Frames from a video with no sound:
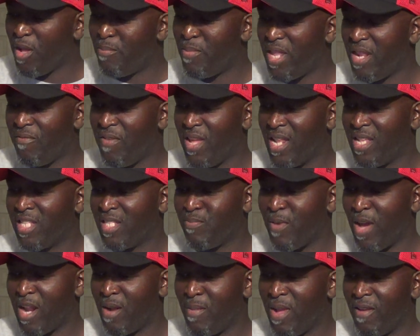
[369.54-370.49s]
a bit of it in
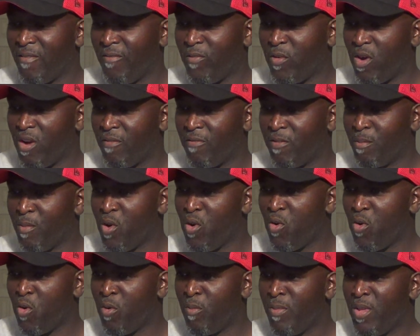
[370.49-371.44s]
Spider-Man Far From
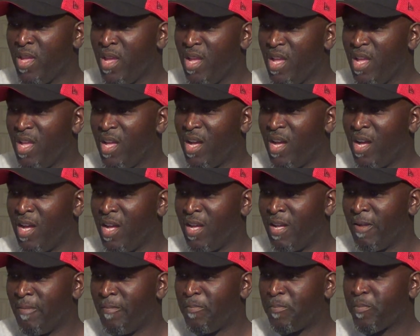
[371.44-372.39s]
Home,
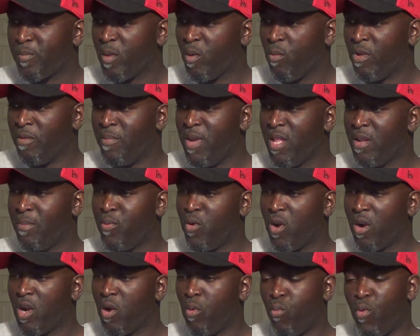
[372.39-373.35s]
with Peter
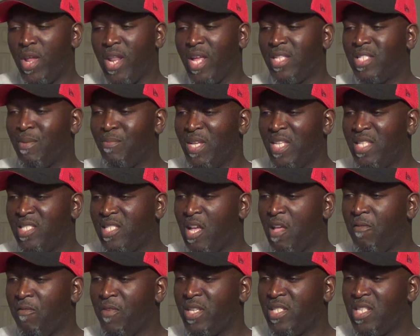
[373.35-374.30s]
Parker wanting to be
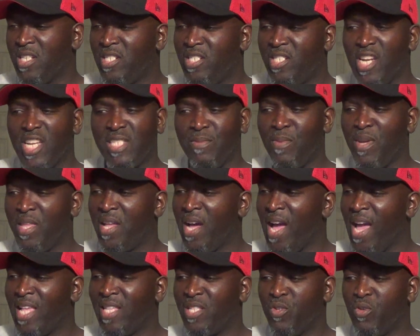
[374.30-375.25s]
selfish and just be the
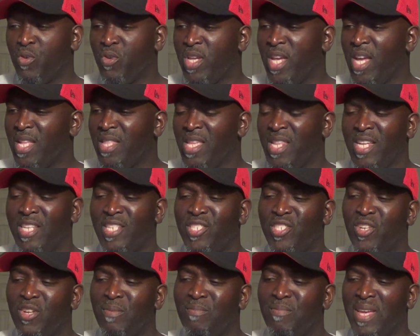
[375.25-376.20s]
high school kid that he
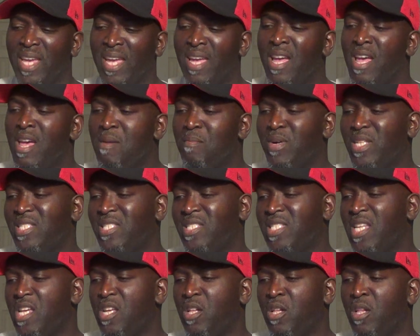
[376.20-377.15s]
should be, but
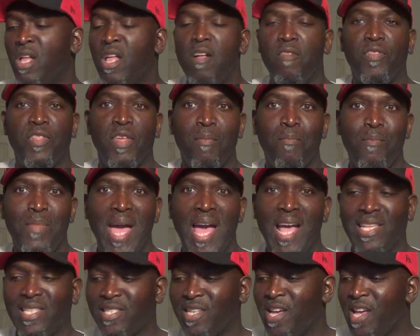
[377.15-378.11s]
still, the
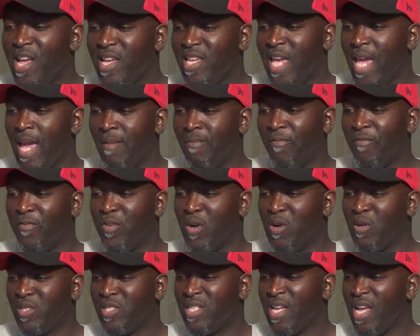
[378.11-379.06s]
mask came
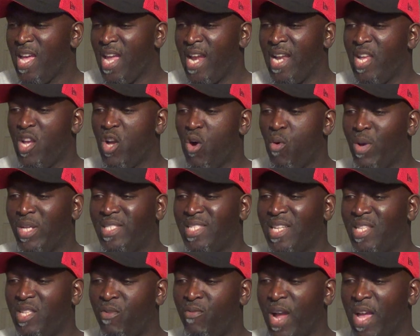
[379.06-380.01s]
first, and he always
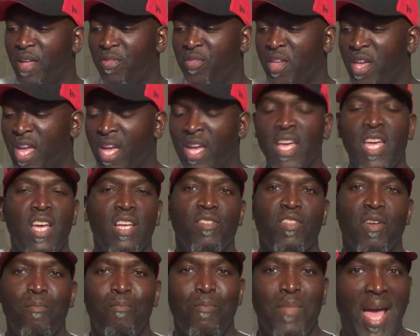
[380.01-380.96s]
did the right thing.
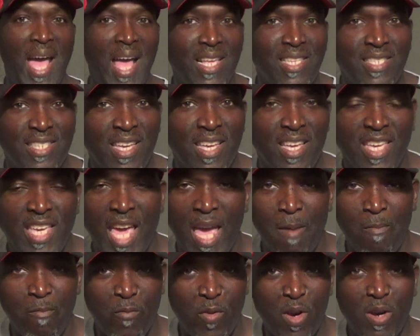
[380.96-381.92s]
The mask
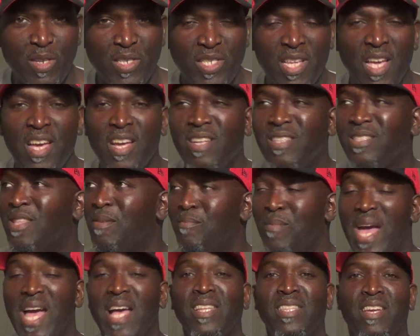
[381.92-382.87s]
came first.
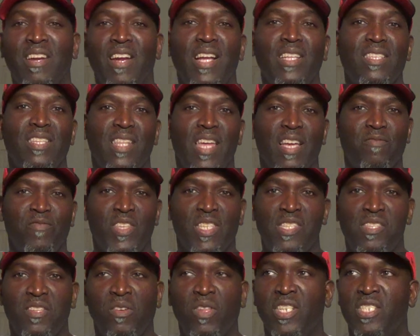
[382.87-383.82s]
They're acting like
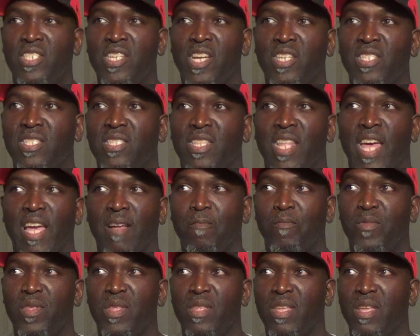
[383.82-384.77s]
this dude is just, like,
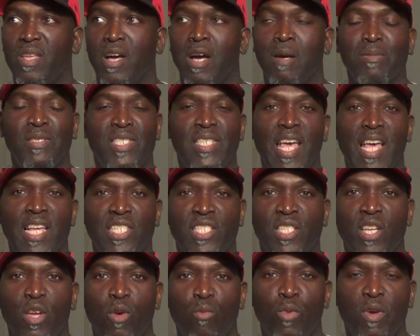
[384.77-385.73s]

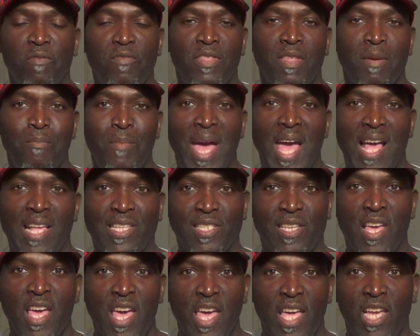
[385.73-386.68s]
obsessed with the
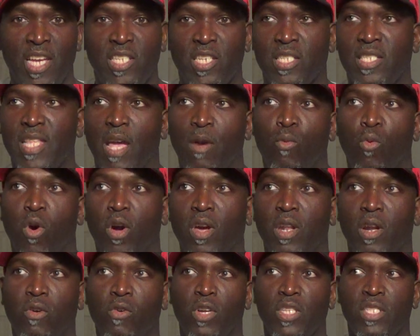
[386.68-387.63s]
mask. He's just, like,
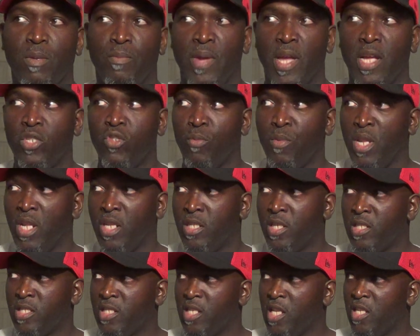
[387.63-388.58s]
walking across the bedroom, and he
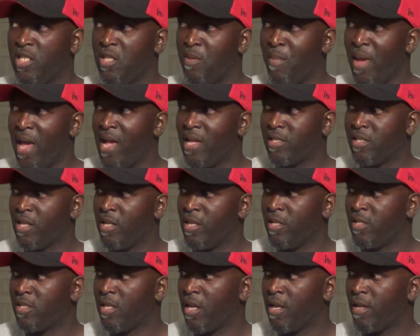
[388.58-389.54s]
just sees the mask, and
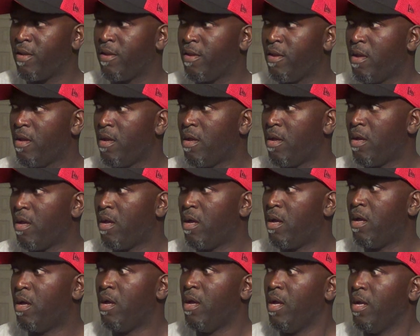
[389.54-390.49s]
he's like,
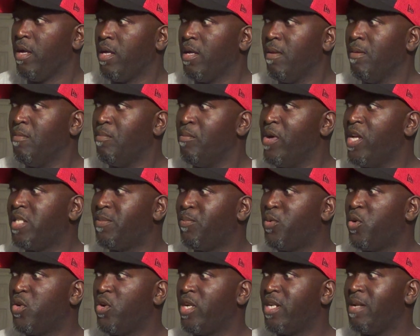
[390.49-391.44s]
must
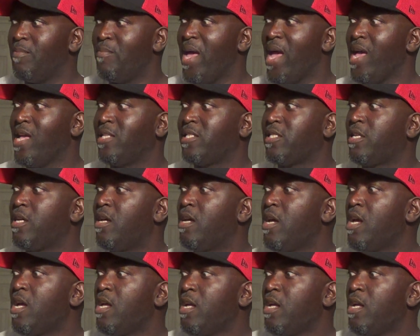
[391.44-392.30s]
put on the mask.